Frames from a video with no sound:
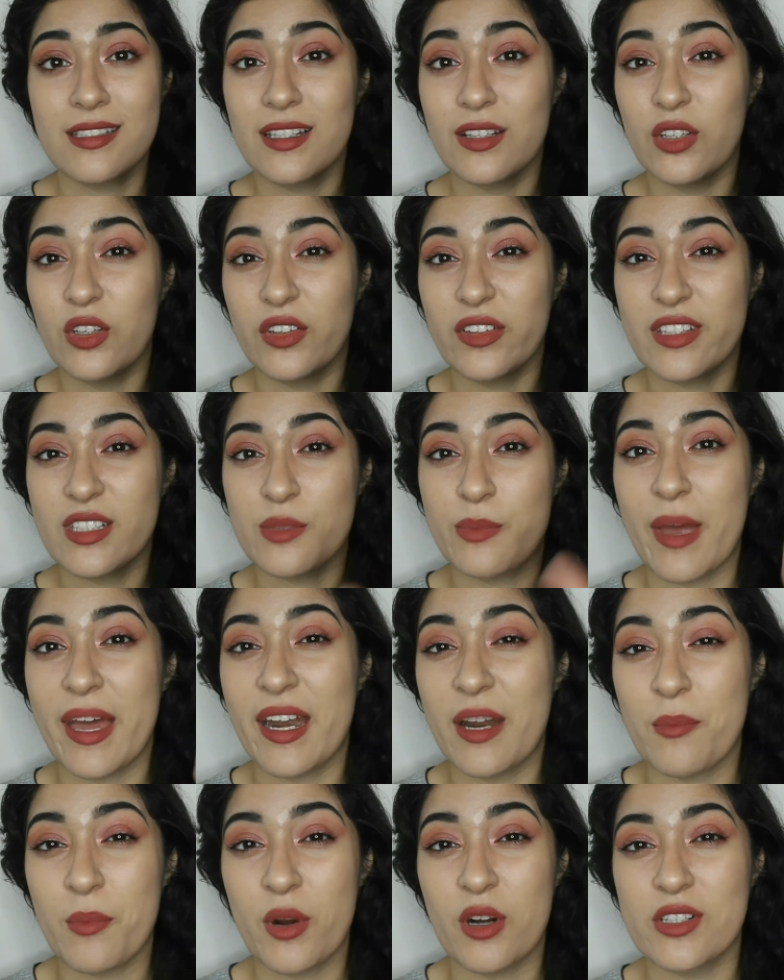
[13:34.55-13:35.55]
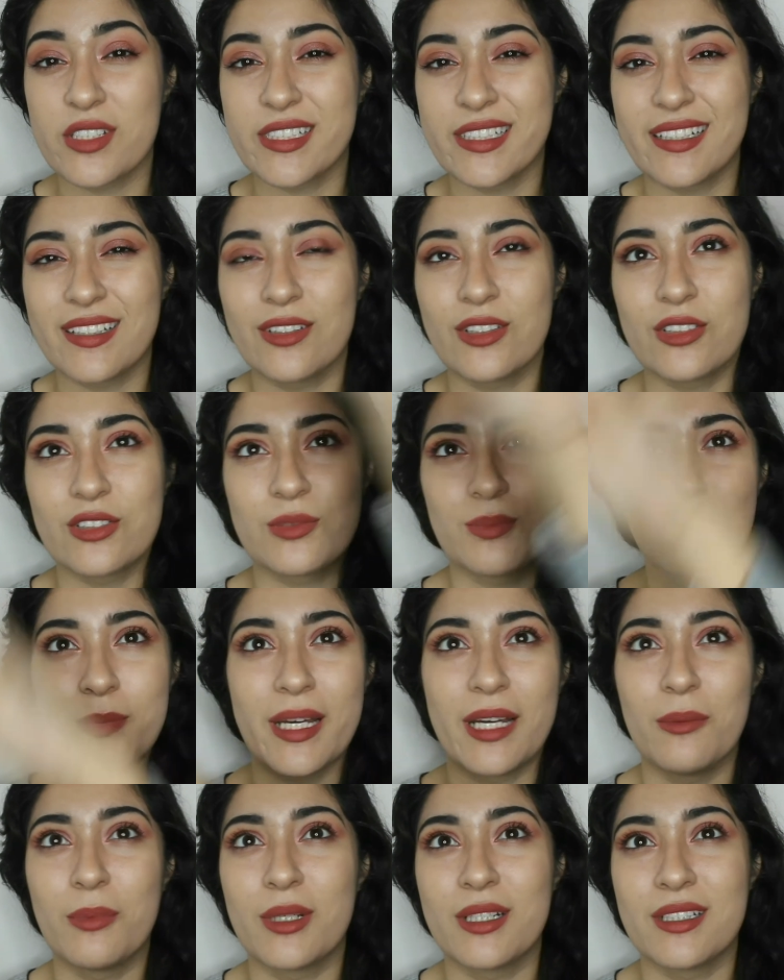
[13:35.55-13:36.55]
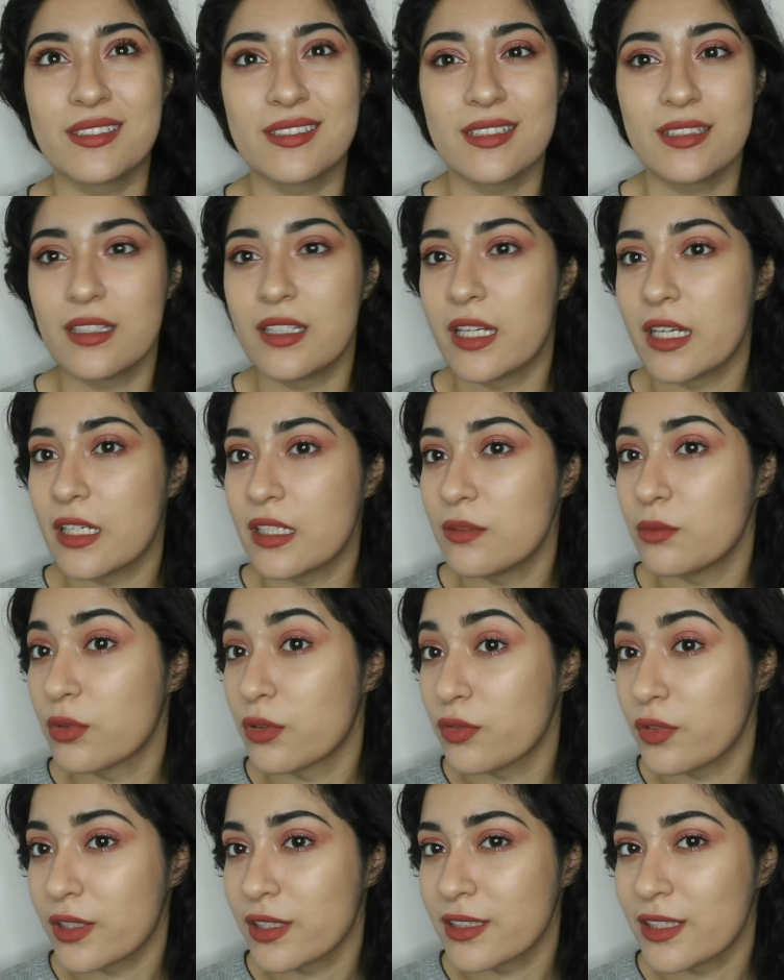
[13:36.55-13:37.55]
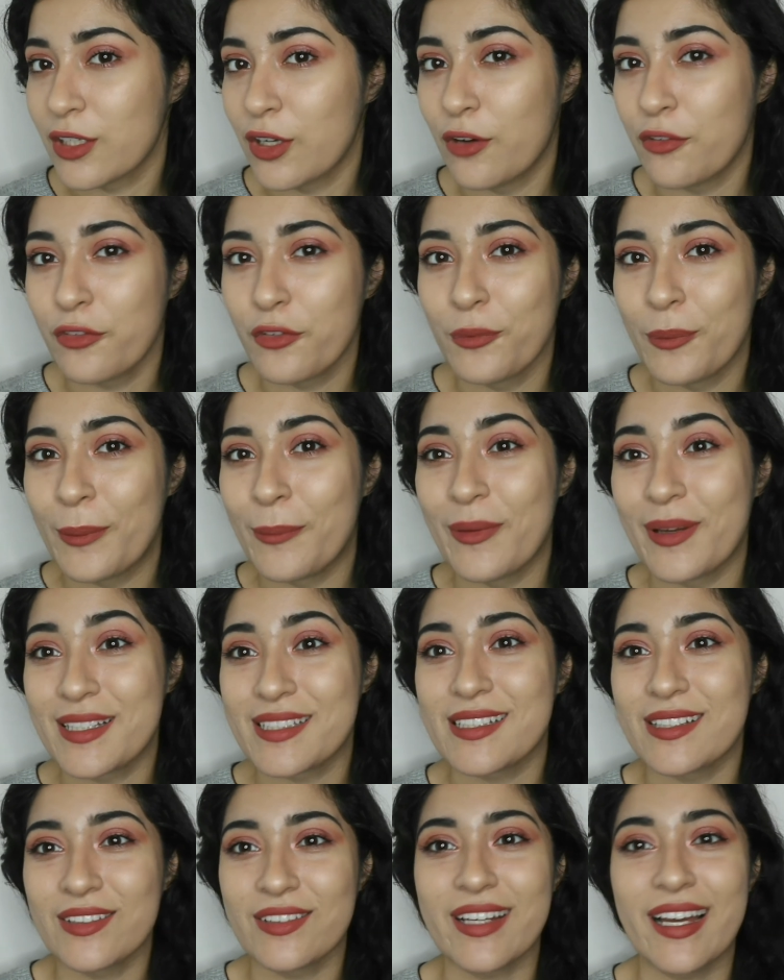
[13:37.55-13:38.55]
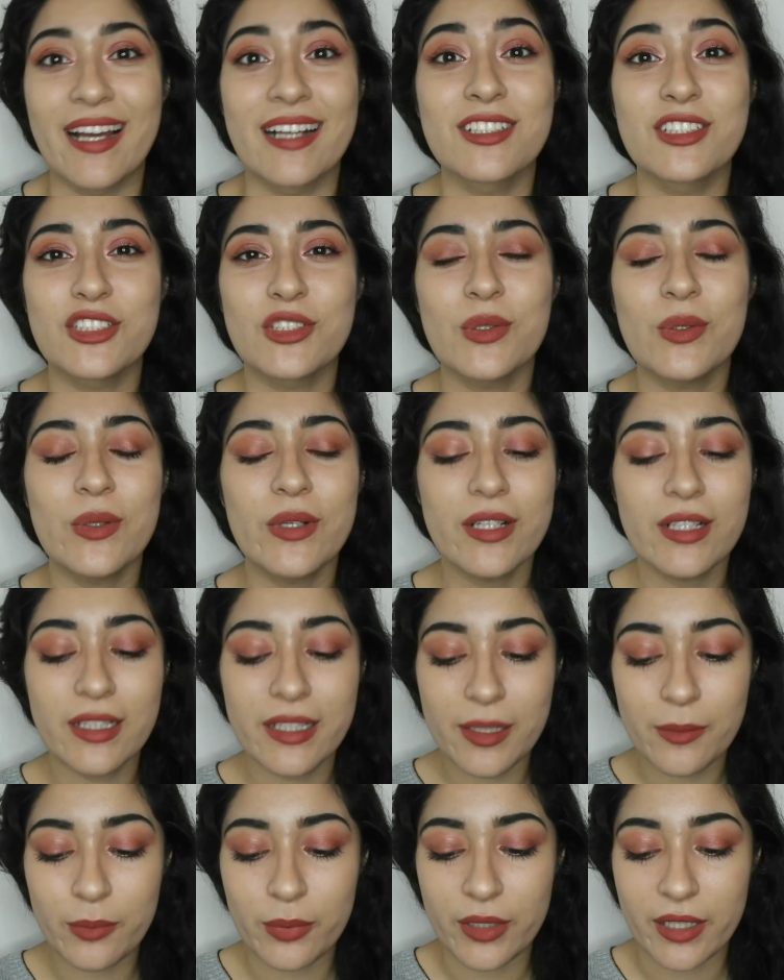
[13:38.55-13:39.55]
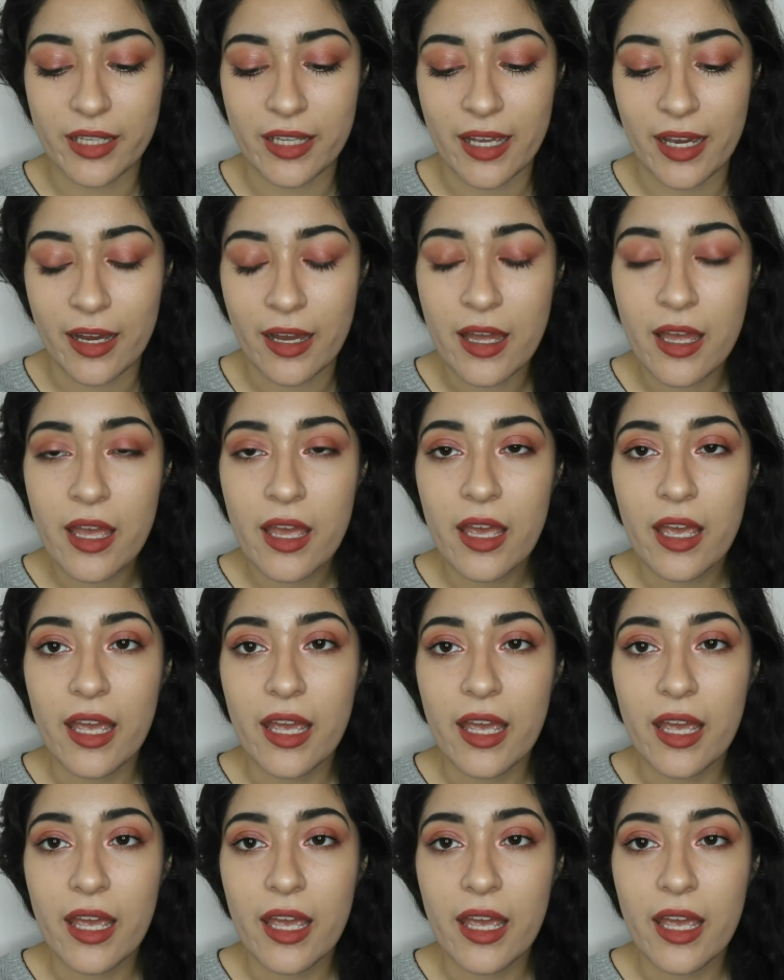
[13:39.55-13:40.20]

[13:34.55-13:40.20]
doesn't look this bad in person. It looks bad because the light reflecting off of it makes it look extra oily, but yeah.